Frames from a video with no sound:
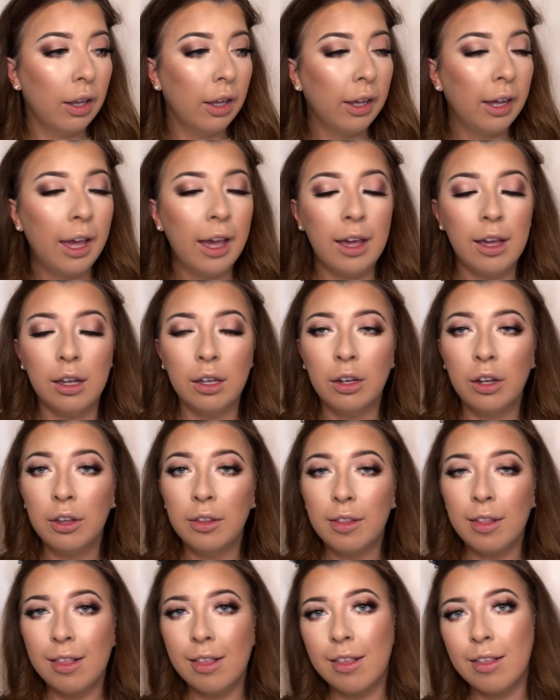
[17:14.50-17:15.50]
Okay, I know
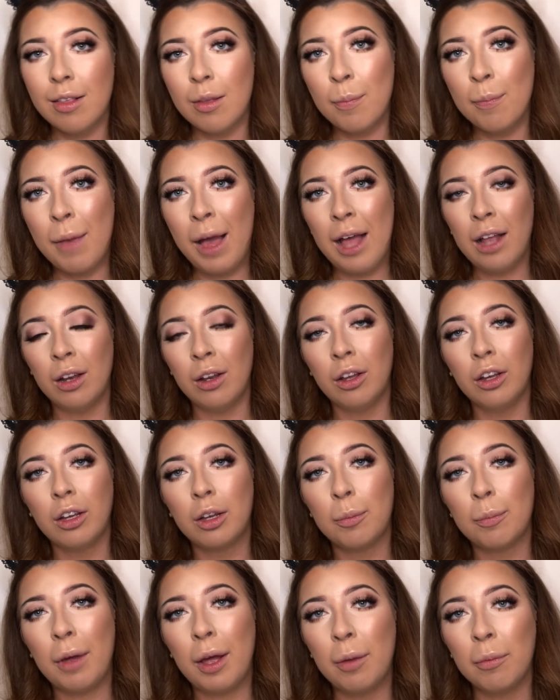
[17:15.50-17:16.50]
this is a matte
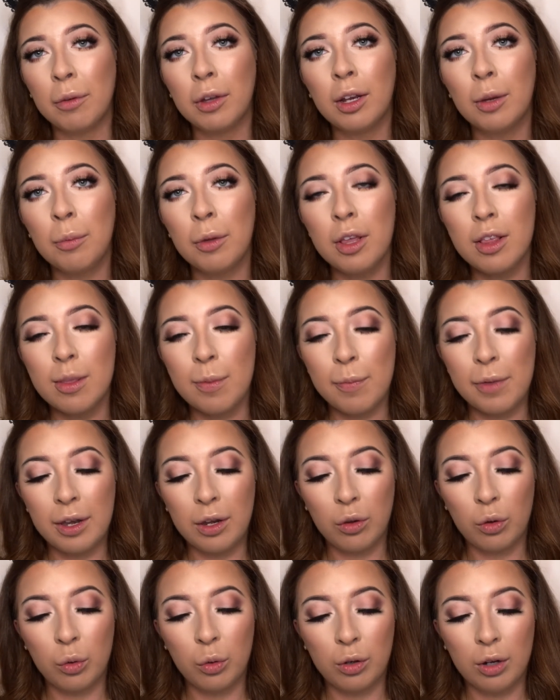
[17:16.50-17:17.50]
look, but I'm going to put some
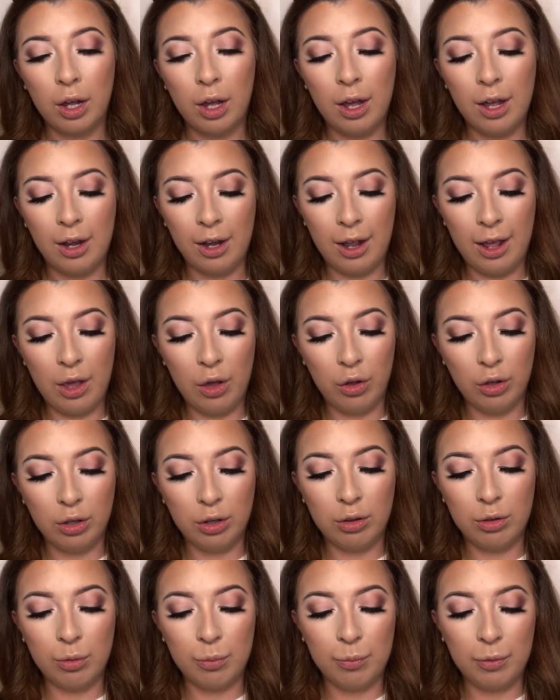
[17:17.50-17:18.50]
inner corner highlight on.
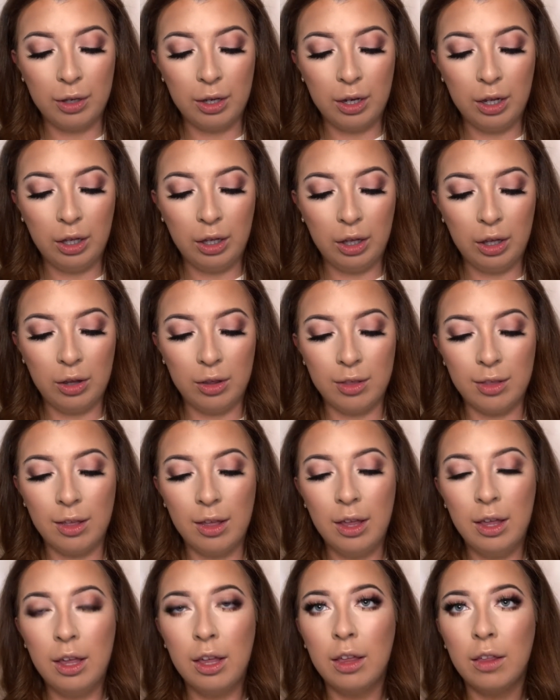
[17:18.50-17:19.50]
So I'm going to use
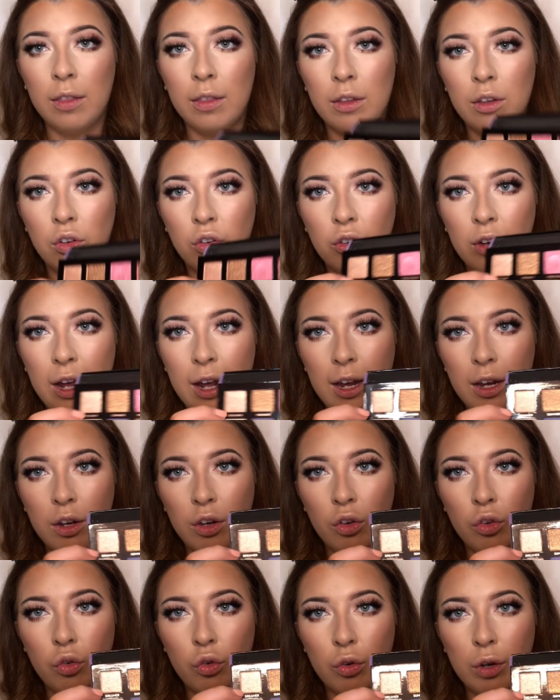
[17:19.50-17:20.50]
the shade
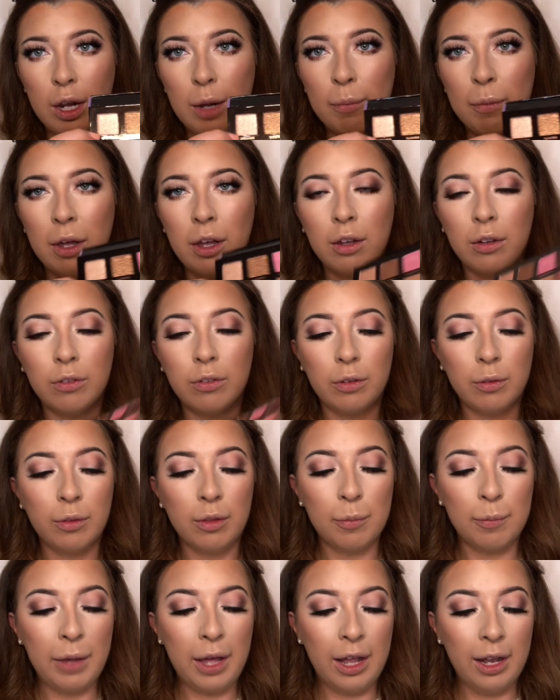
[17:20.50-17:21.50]
Dreamer from
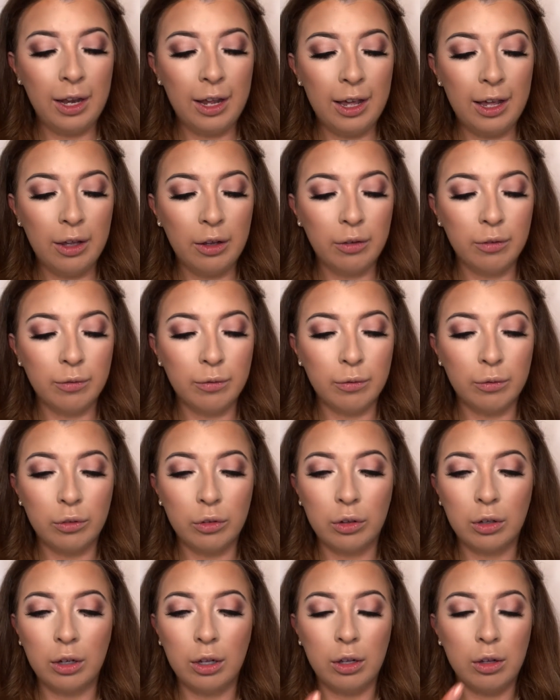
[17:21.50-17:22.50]
the palette. I'm
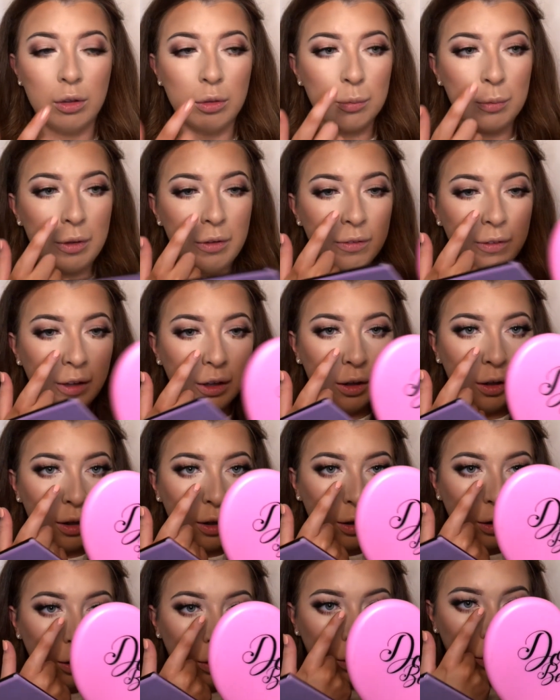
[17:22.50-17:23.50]
just going to use my
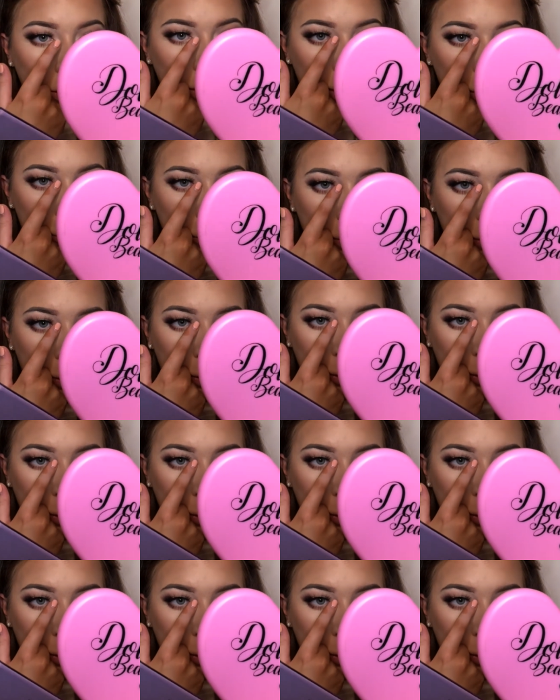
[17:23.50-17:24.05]
finger and tap it